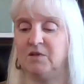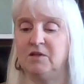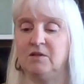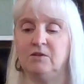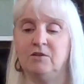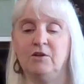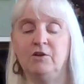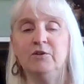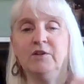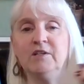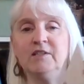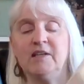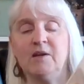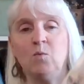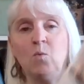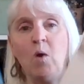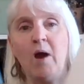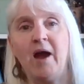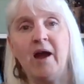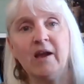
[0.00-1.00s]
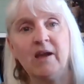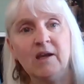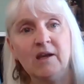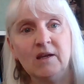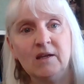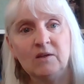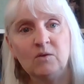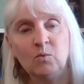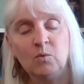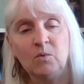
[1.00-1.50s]
there is a
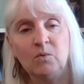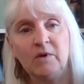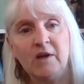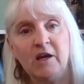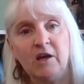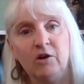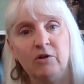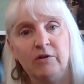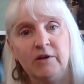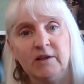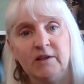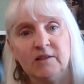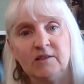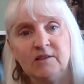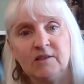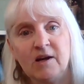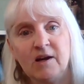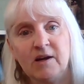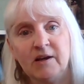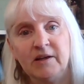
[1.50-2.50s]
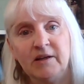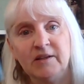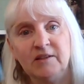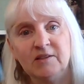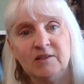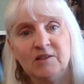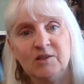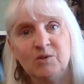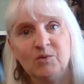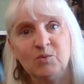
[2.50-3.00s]
wagon carrying
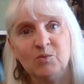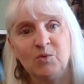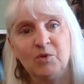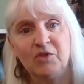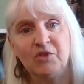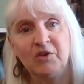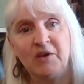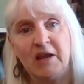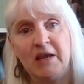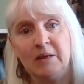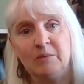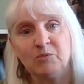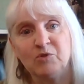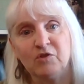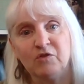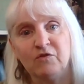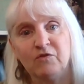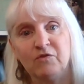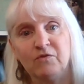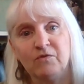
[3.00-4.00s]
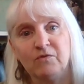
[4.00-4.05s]
signs with names of